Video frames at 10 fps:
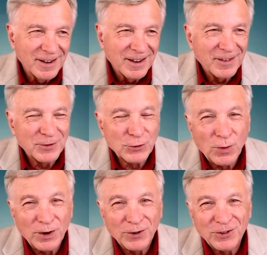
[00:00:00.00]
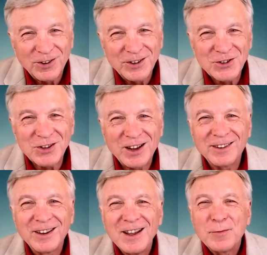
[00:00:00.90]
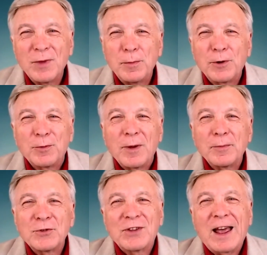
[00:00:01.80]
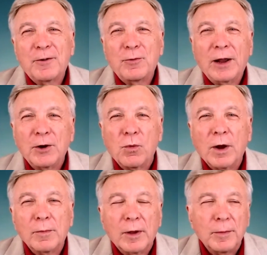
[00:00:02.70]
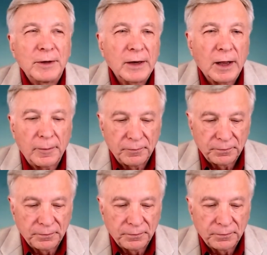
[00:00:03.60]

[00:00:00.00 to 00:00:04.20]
squares on the side. Maybe remembers that right away, maybe not.